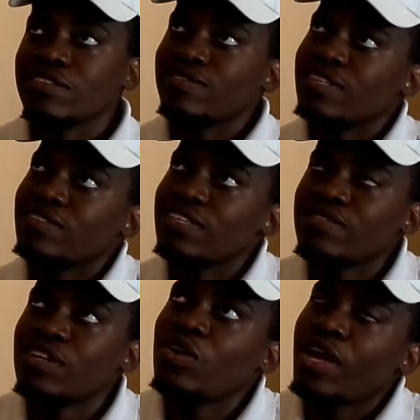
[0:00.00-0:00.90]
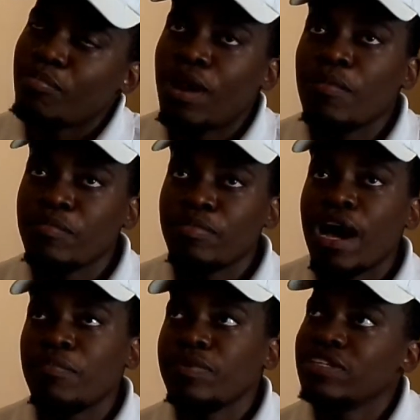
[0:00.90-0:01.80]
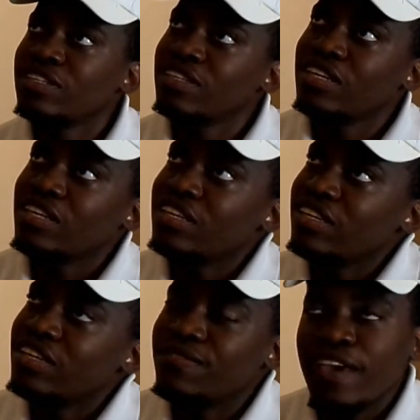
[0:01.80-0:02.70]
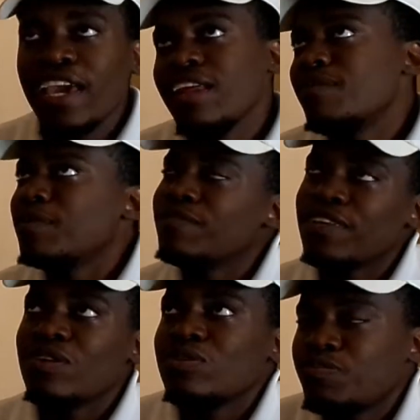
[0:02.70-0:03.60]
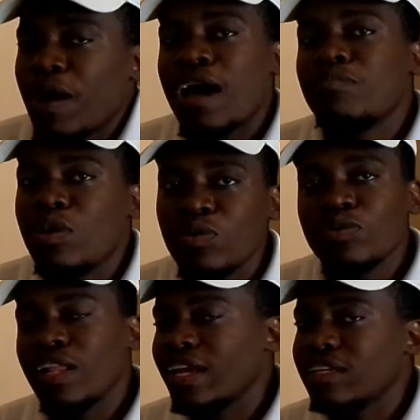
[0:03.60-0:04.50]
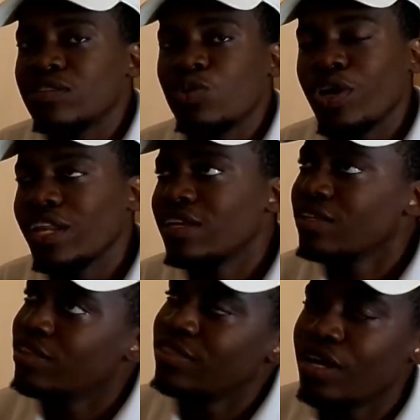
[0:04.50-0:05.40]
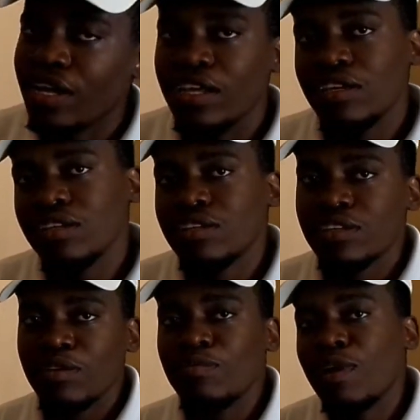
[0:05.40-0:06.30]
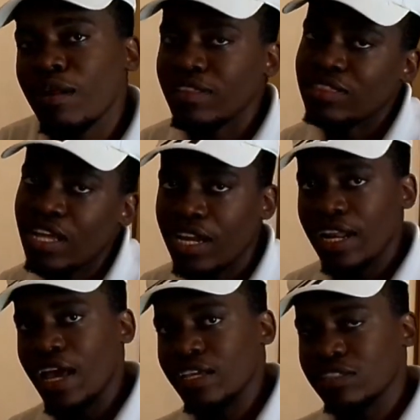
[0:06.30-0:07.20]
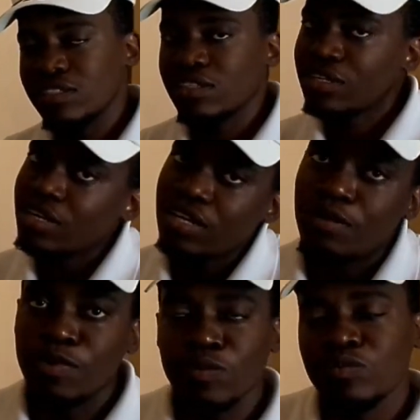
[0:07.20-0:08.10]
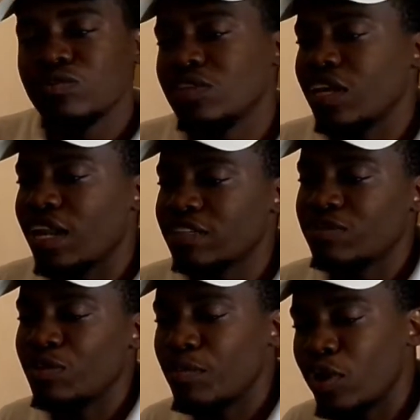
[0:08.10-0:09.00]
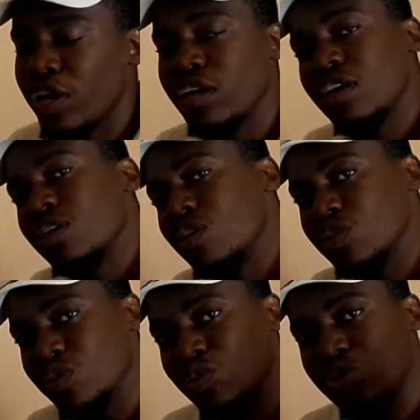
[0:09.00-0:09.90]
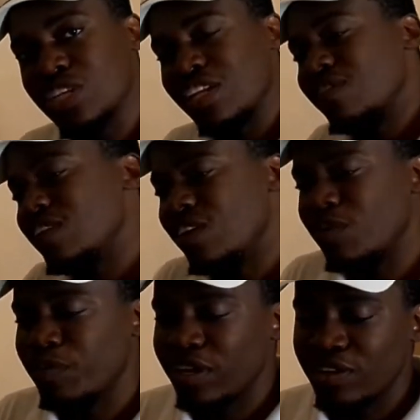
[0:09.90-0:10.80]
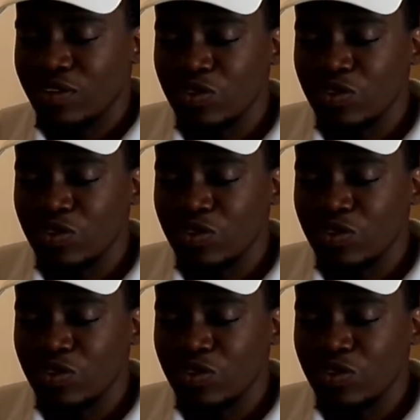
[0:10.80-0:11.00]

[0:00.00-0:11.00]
If this video like popping, if any of them videos pop, bro, like 20, 30, probably 30 likes. Come on, 30 likes for your boy. Also, do share the video, man.